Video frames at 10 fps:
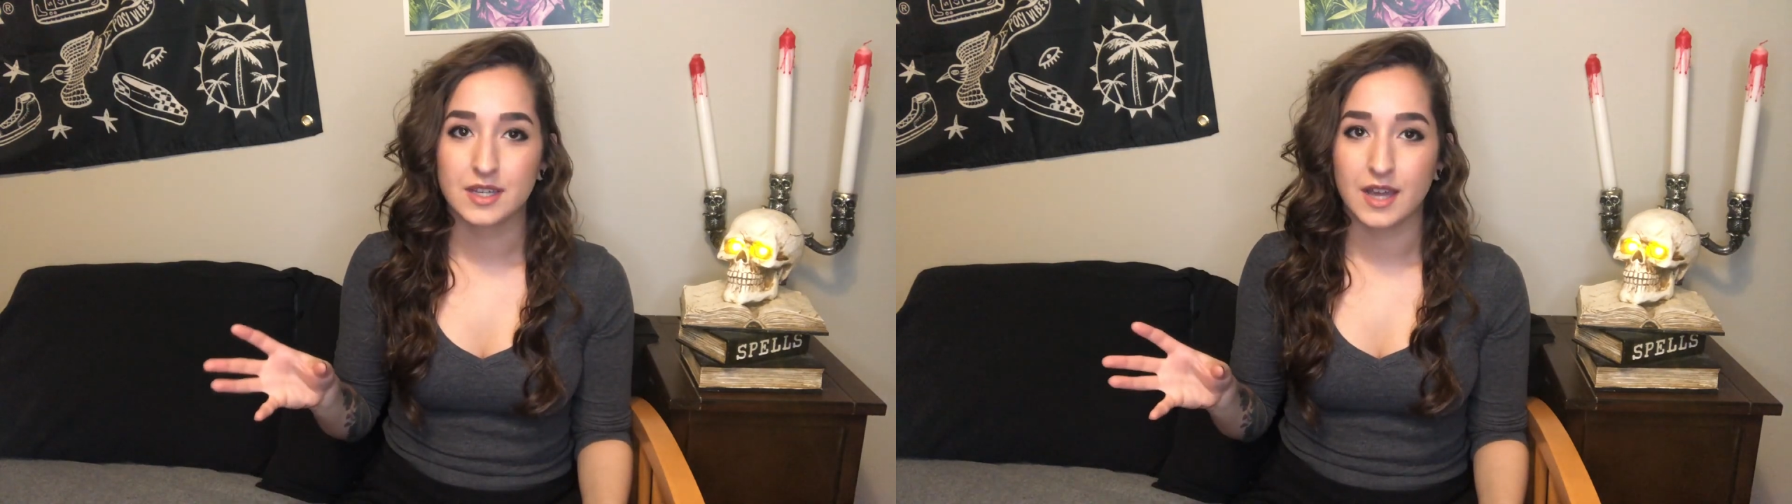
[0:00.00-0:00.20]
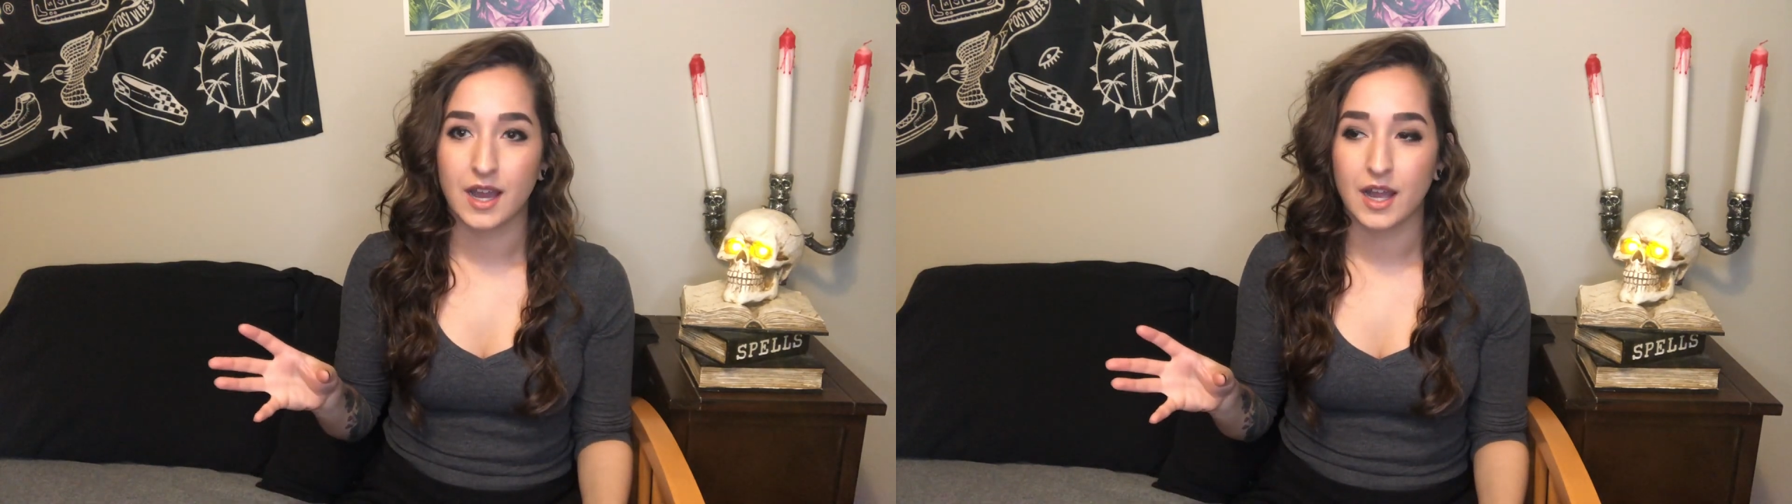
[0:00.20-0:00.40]

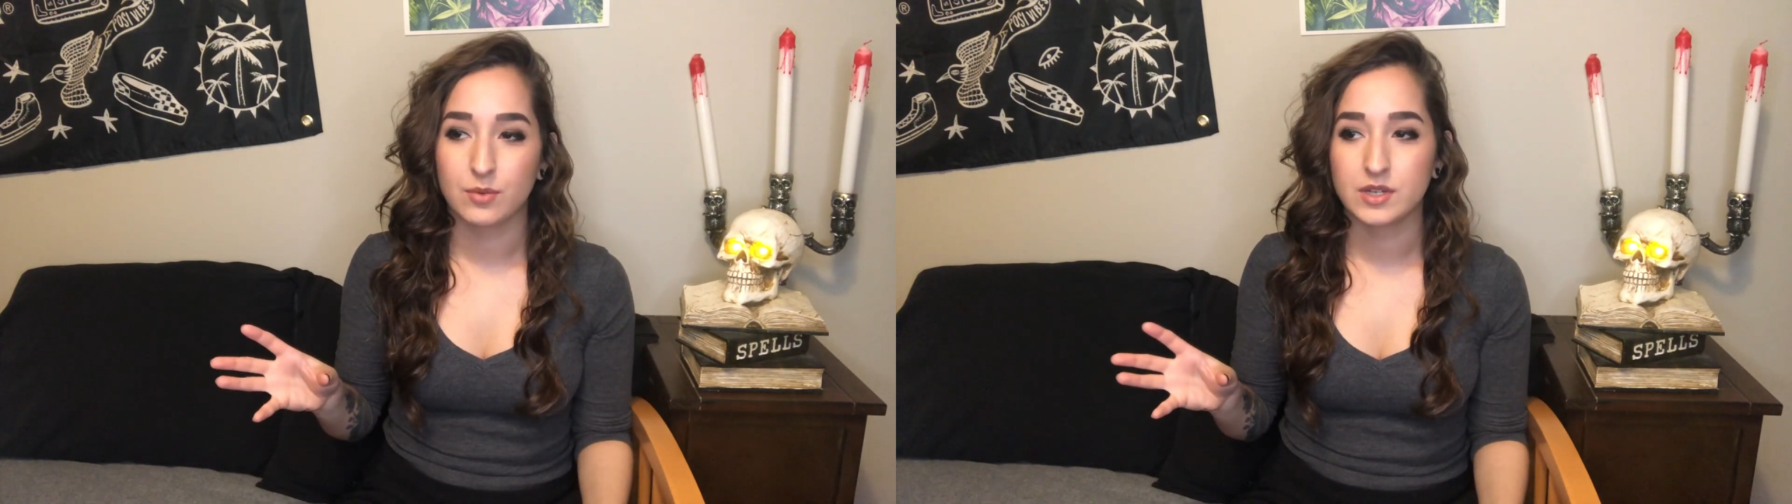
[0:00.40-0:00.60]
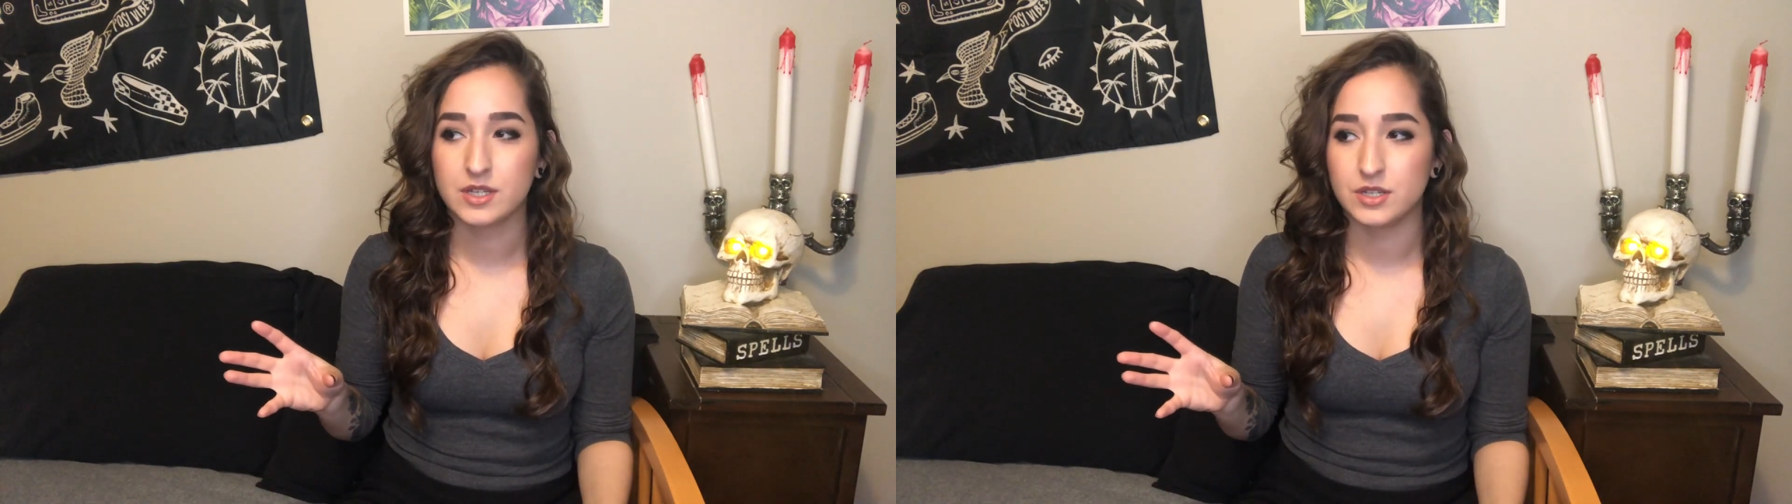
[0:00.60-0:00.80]
that I
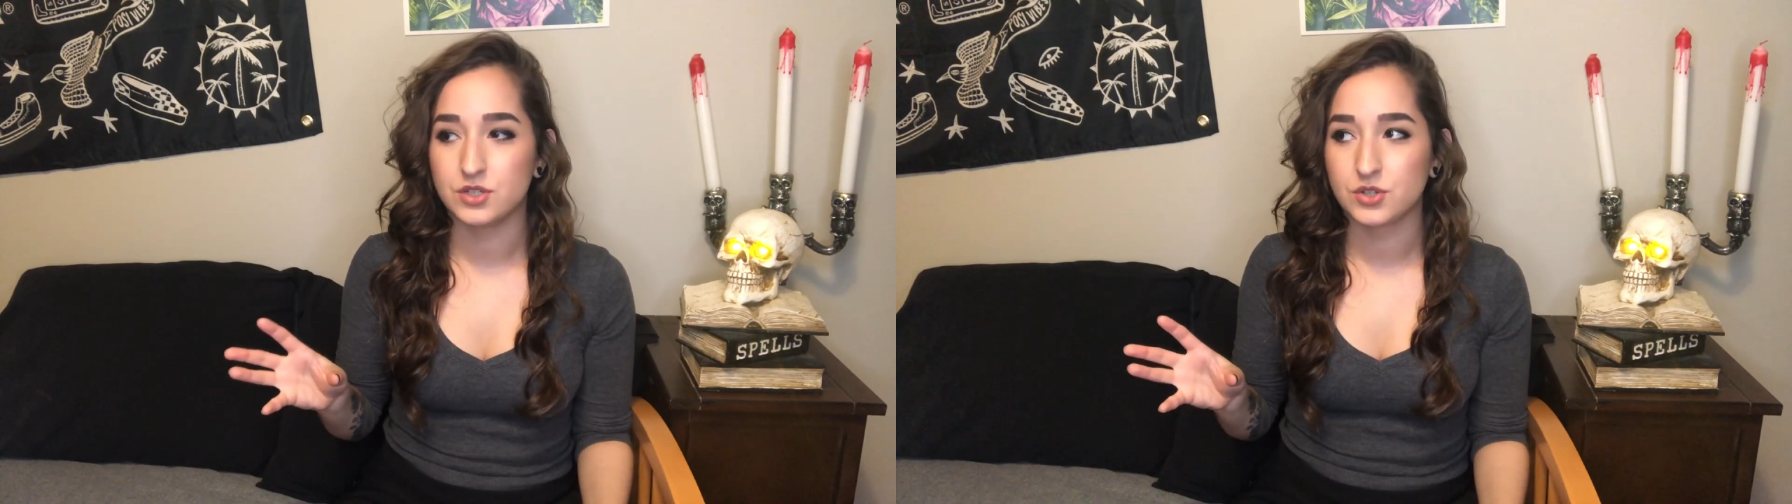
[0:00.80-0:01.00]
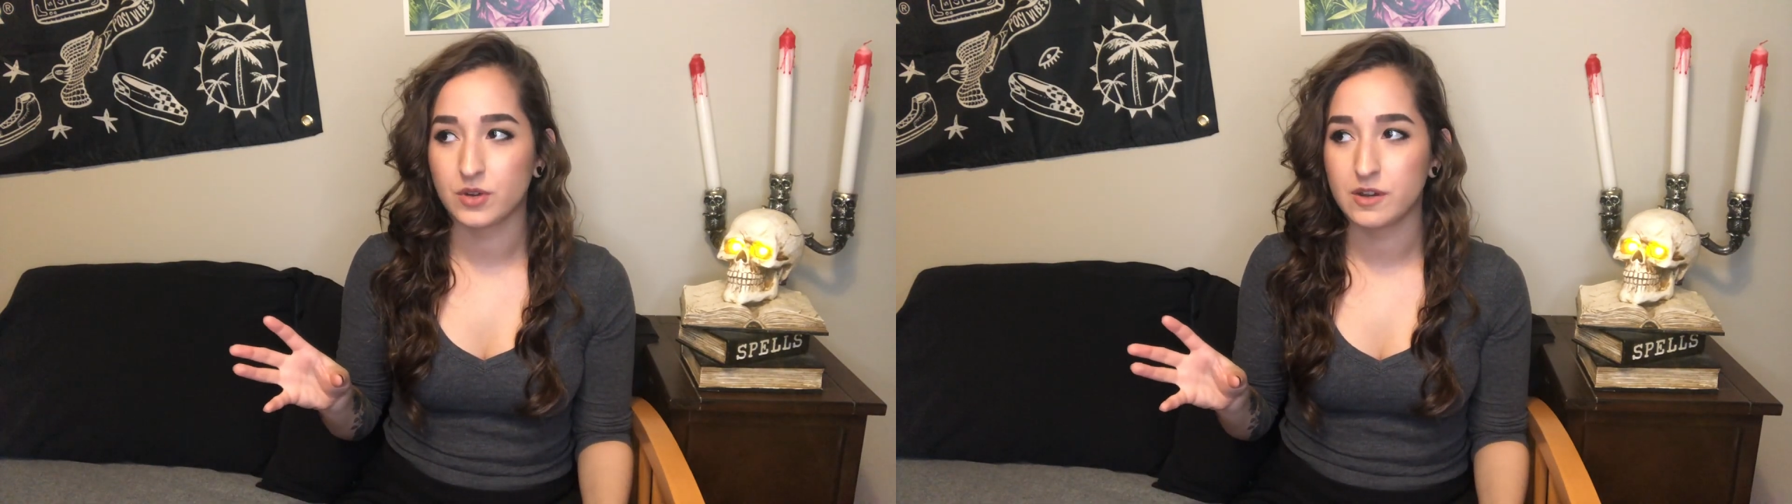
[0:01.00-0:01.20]
really
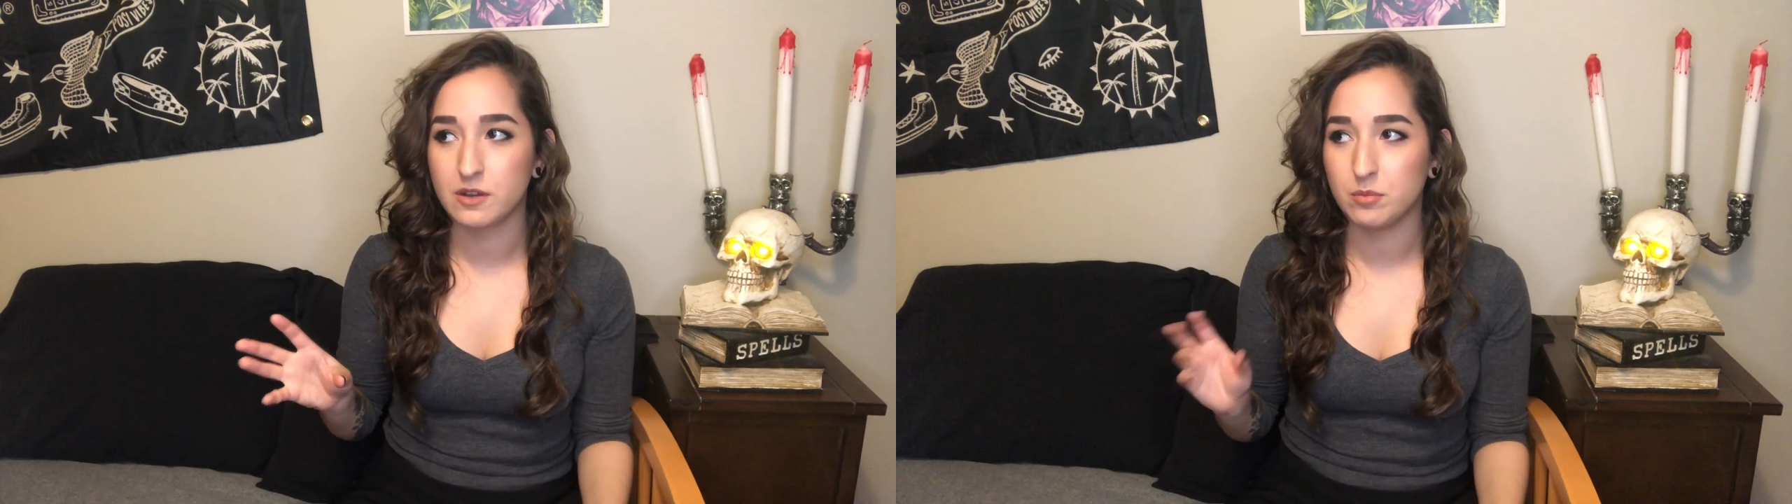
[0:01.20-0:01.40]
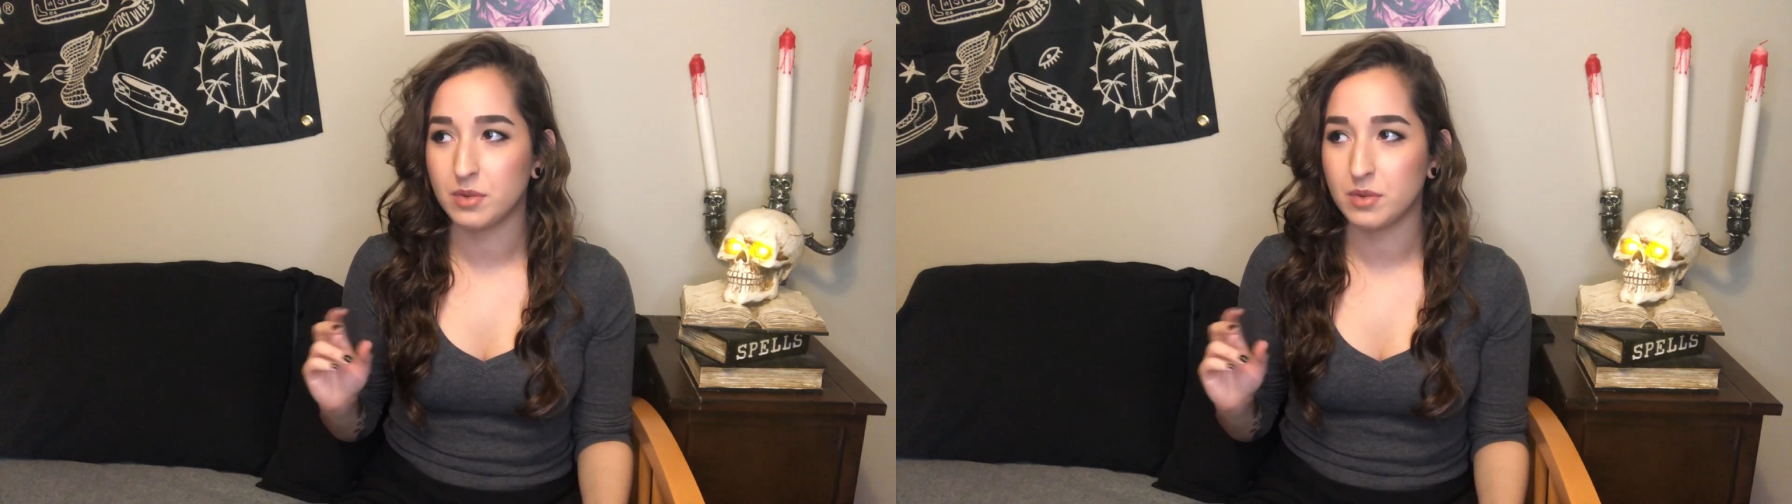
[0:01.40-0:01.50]
enjoyed,